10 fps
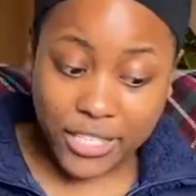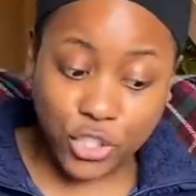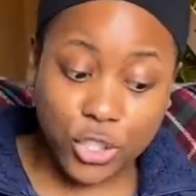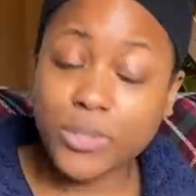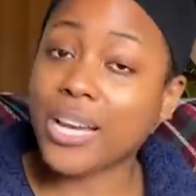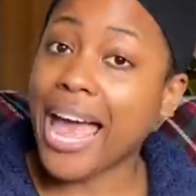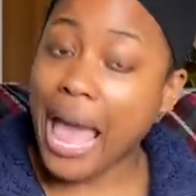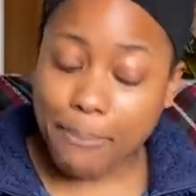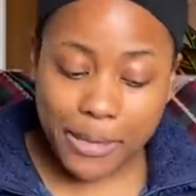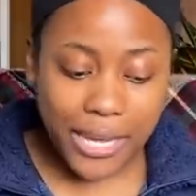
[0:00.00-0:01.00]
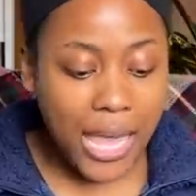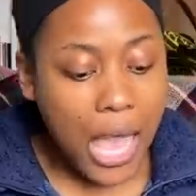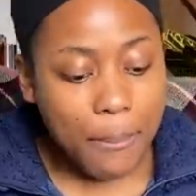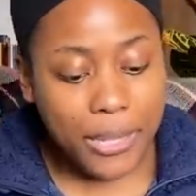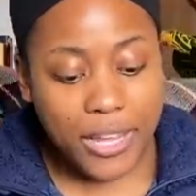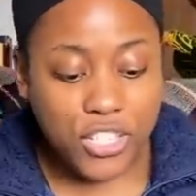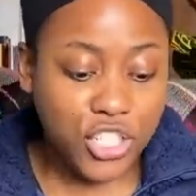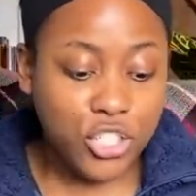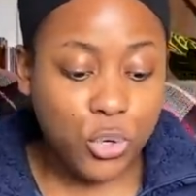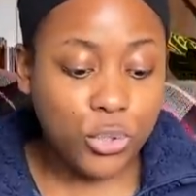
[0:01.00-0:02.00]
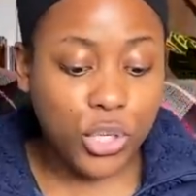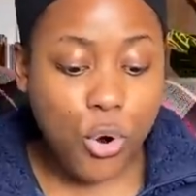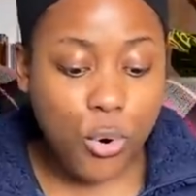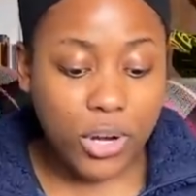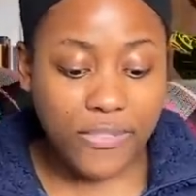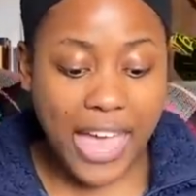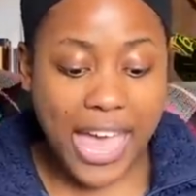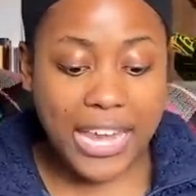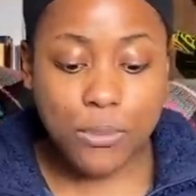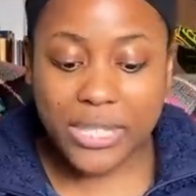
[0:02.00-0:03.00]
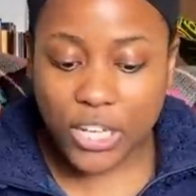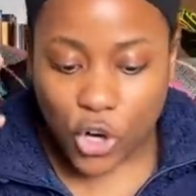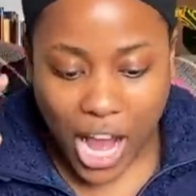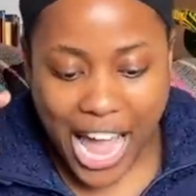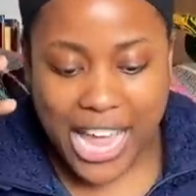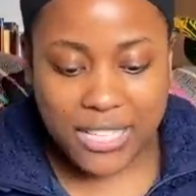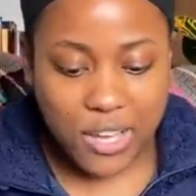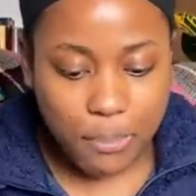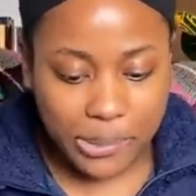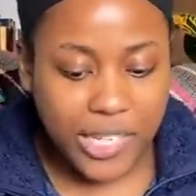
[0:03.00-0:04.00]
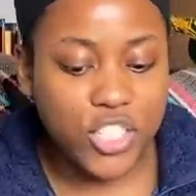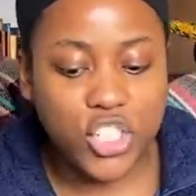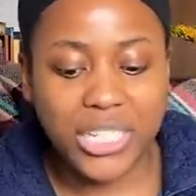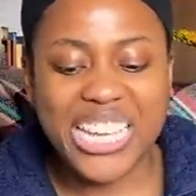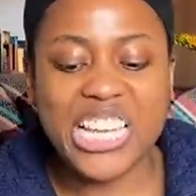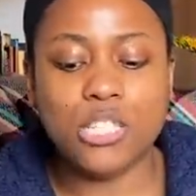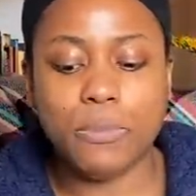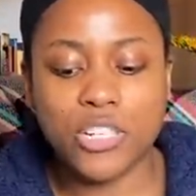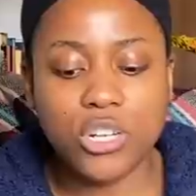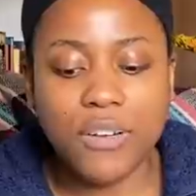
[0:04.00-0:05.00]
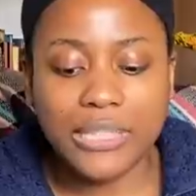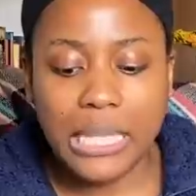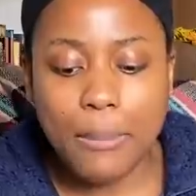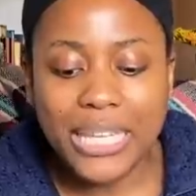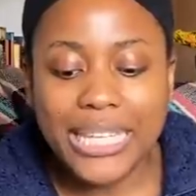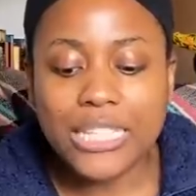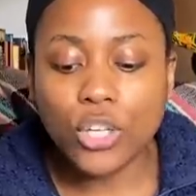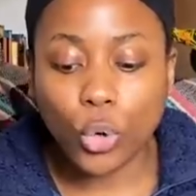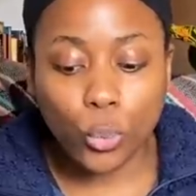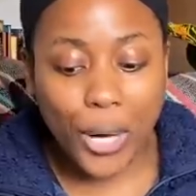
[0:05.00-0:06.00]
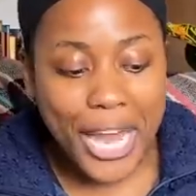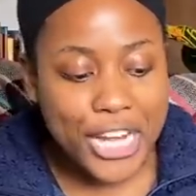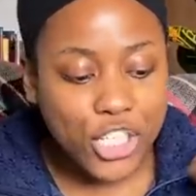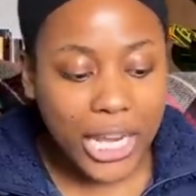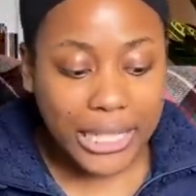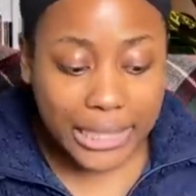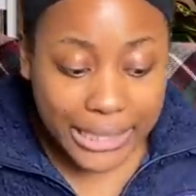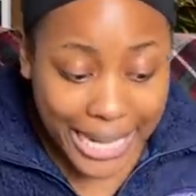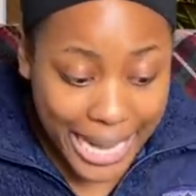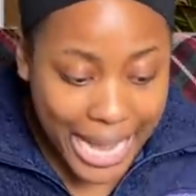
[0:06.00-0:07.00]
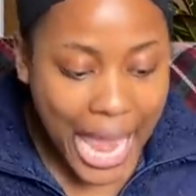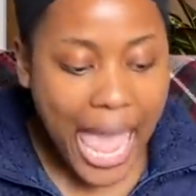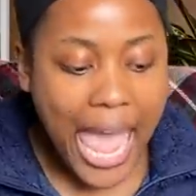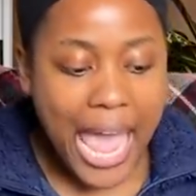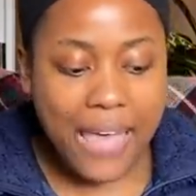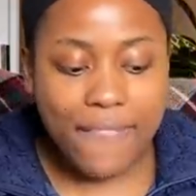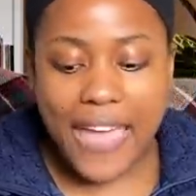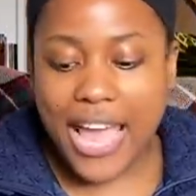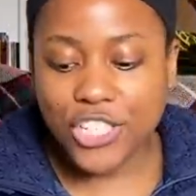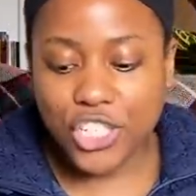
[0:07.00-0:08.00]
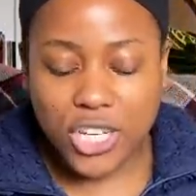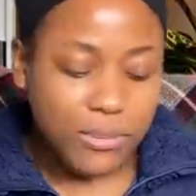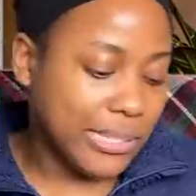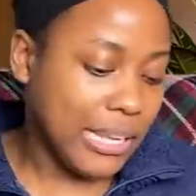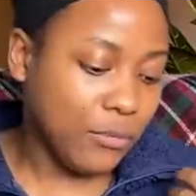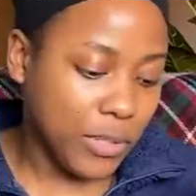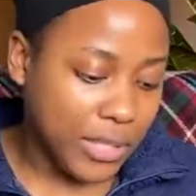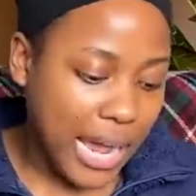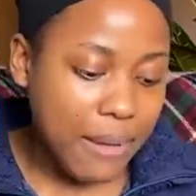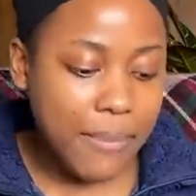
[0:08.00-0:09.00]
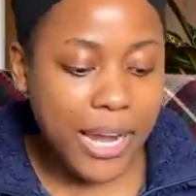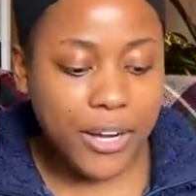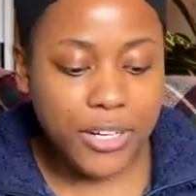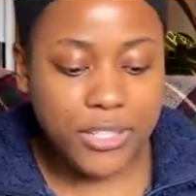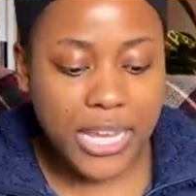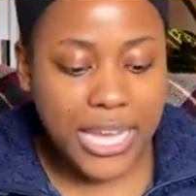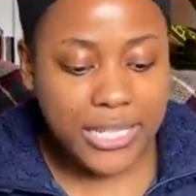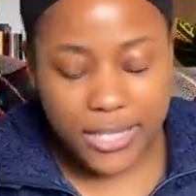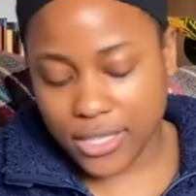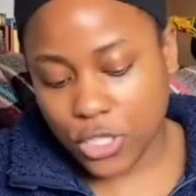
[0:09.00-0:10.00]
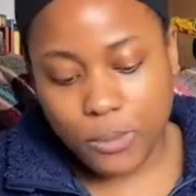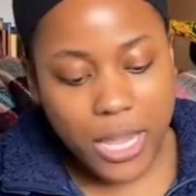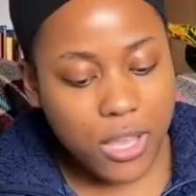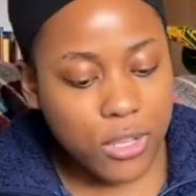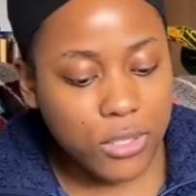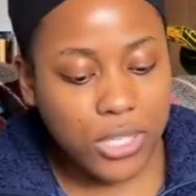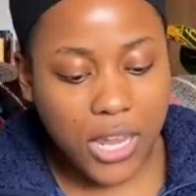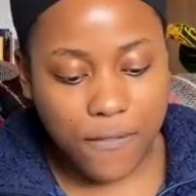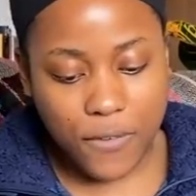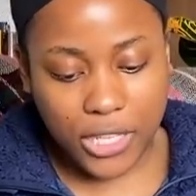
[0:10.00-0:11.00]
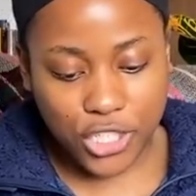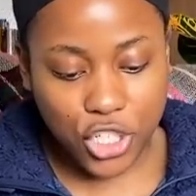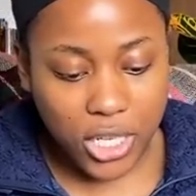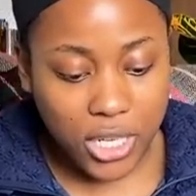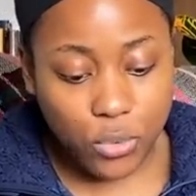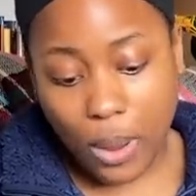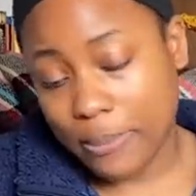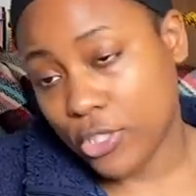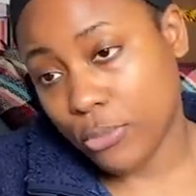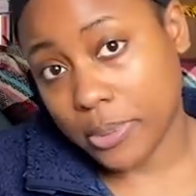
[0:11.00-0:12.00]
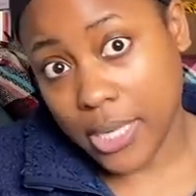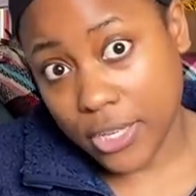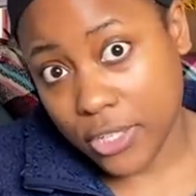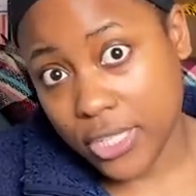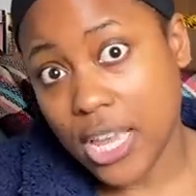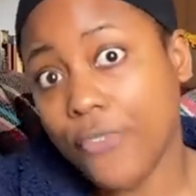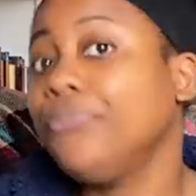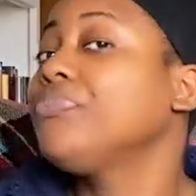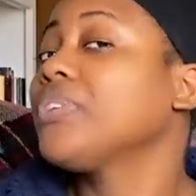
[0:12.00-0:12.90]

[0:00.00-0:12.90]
she was not happy because she told the court that it was in her eyes, a blood-chilling expression of limitless rage and glee, and that she was left with nightmares and dizzy spells and felt like she needed weapons to protect herself.